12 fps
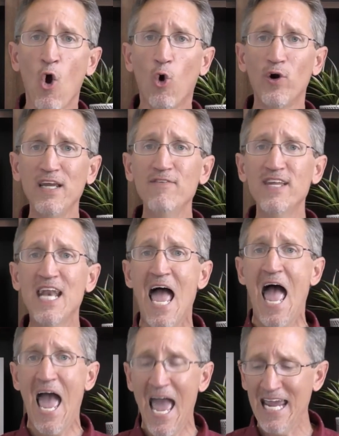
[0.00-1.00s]
or even
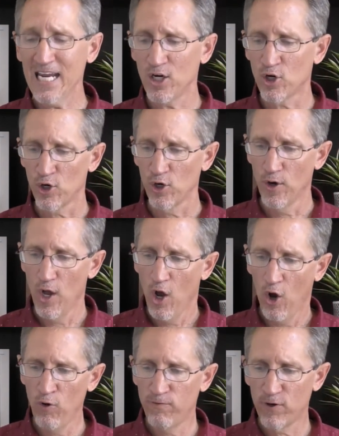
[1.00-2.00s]
anger
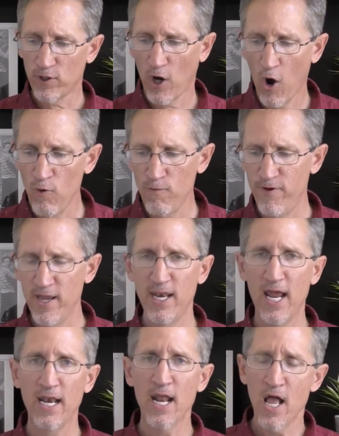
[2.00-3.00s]
over
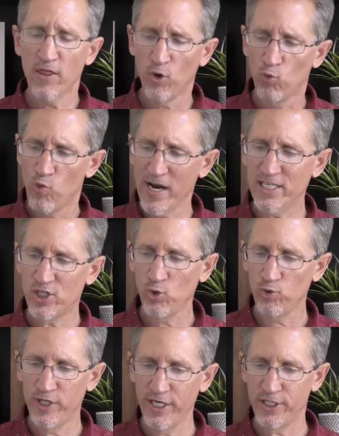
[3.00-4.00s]
COVID and the
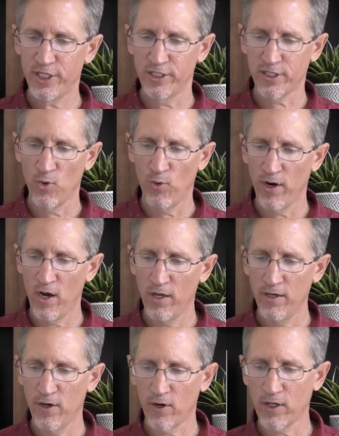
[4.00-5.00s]
racial tensions going
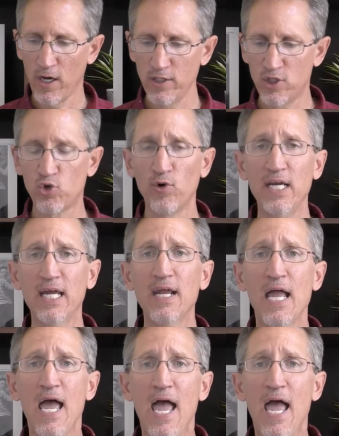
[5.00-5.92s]
on in our country.